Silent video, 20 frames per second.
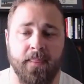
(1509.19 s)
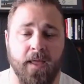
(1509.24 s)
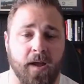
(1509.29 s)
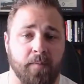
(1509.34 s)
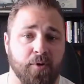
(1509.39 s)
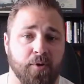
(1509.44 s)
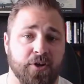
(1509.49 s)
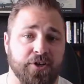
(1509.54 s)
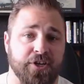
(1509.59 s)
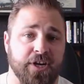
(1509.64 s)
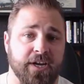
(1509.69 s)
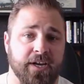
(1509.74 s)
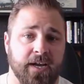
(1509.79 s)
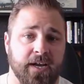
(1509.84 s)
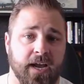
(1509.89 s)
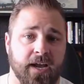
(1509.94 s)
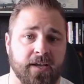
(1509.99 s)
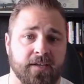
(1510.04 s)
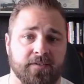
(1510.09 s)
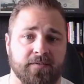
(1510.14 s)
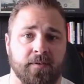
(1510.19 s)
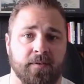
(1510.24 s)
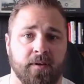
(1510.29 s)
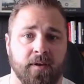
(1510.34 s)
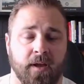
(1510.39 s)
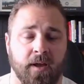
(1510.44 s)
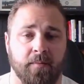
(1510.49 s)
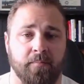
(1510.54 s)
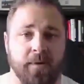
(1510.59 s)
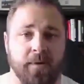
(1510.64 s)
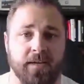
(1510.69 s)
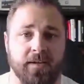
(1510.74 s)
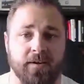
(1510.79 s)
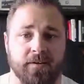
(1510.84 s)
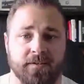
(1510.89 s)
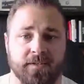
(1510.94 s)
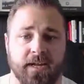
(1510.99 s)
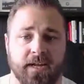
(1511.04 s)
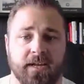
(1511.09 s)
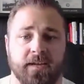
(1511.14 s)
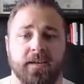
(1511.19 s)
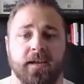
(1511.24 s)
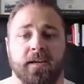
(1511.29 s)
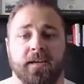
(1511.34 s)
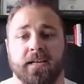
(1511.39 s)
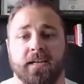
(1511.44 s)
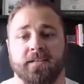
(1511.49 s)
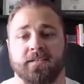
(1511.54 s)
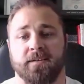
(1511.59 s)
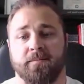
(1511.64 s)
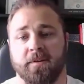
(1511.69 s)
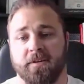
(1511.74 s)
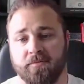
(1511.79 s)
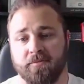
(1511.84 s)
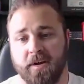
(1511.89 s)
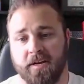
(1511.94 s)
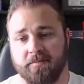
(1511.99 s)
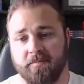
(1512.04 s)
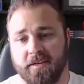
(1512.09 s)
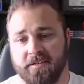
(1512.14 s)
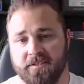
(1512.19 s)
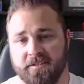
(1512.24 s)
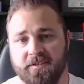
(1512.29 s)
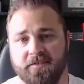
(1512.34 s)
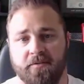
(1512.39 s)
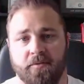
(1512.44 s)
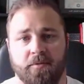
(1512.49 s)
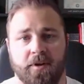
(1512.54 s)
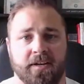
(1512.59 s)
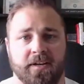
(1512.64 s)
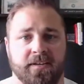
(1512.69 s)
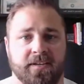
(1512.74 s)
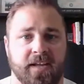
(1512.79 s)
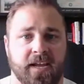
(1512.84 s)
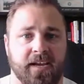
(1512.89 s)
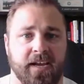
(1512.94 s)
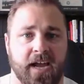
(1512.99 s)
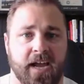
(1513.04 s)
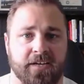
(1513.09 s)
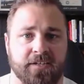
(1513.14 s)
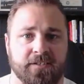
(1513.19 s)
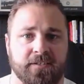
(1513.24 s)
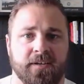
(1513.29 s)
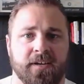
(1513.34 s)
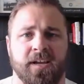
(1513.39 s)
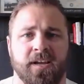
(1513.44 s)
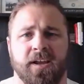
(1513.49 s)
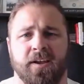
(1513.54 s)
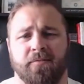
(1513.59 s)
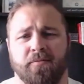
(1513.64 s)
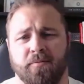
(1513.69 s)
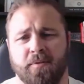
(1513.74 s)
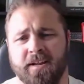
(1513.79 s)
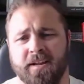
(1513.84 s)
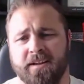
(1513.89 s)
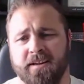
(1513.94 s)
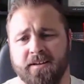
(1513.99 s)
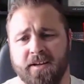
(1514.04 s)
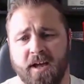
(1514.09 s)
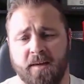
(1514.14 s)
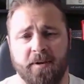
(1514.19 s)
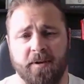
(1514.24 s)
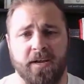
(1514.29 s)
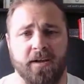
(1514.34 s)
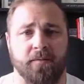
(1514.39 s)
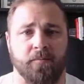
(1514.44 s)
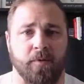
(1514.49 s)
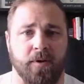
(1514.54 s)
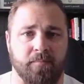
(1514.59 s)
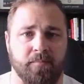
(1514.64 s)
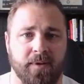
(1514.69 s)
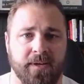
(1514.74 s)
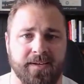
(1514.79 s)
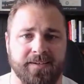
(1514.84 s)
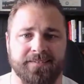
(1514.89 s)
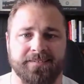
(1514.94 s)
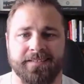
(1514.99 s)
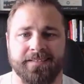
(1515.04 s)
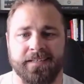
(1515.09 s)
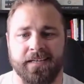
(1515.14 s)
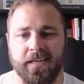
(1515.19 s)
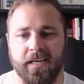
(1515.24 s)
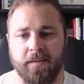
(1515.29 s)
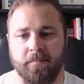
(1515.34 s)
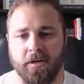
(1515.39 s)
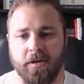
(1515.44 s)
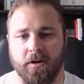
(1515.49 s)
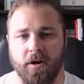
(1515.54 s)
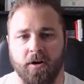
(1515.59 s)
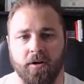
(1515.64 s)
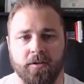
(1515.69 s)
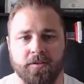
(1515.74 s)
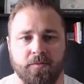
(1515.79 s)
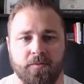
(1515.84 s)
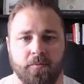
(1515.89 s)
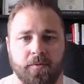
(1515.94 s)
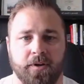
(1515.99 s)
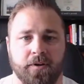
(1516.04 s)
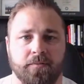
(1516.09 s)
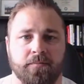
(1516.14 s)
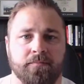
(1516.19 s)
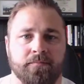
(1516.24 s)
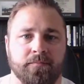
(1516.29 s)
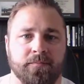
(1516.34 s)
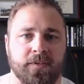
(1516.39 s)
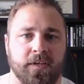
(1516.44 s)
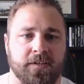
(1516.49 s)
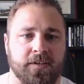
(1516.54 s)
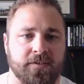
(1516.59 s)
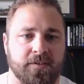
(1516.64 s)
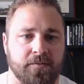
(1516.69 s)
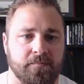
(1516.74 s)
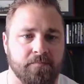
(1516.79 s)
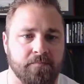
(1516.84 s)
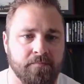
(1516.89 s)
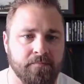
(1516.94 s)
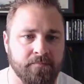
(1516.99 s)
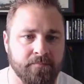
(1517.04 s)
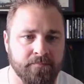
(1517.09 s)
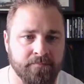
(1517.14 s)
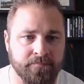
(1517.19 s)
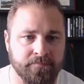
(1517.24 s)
I appreciate you guys uh, being here today. Again, send me a direct message if you're ready to take action. If you're ready to dominate and win big, give me a call. It's what we do. Talk to you soon.